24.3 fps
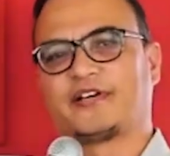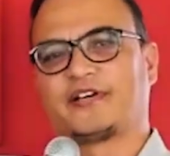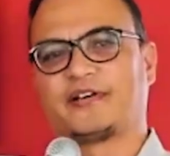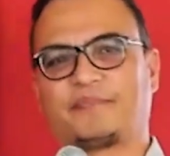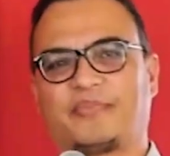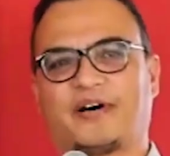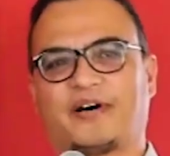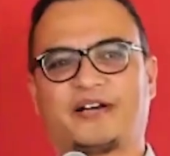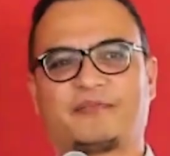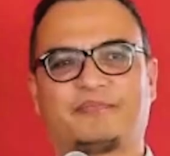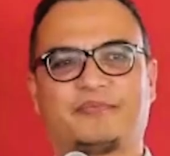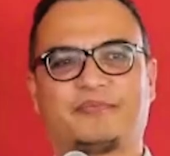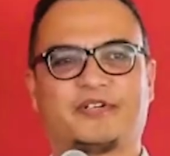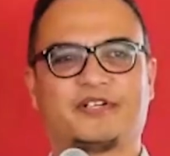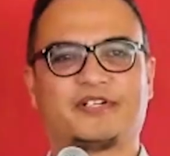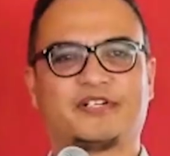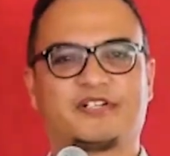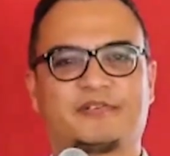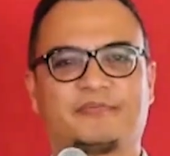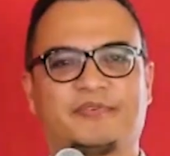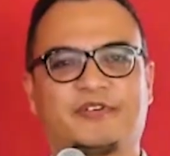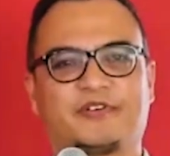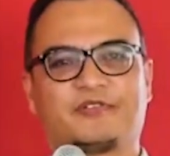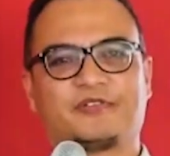
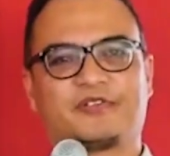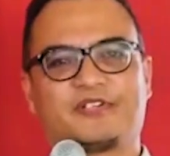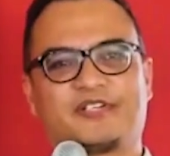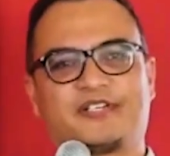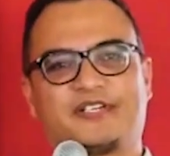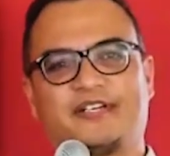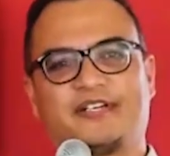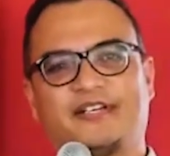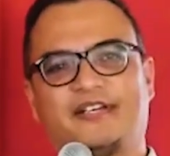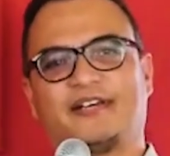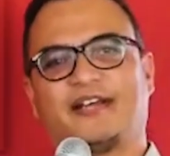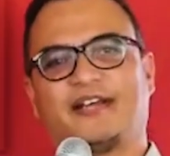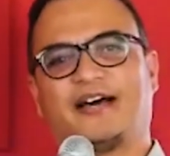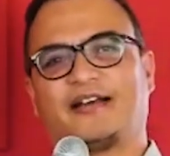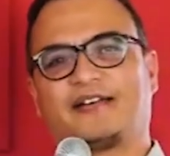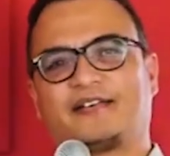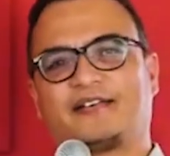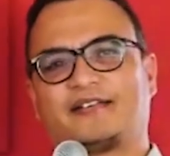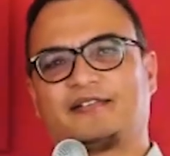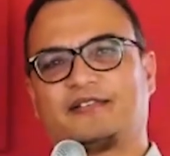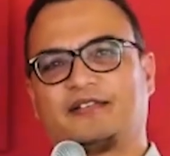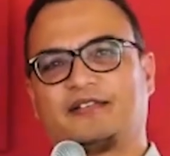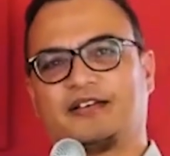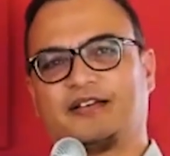departments, we could see
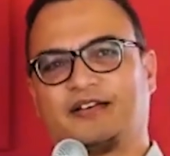that